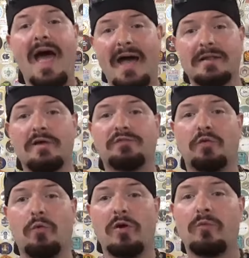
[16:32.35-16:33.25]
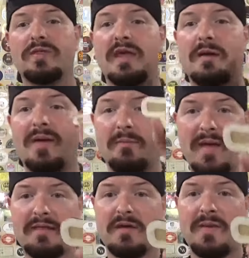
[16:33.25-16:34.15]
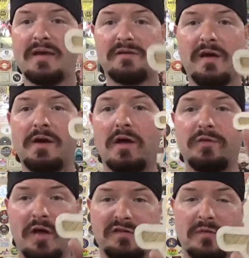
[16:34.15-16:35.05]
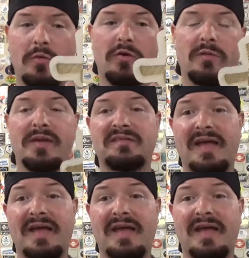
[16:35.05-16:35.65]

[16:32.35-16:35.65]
I love to work with them and make them a ton of custom ornaments.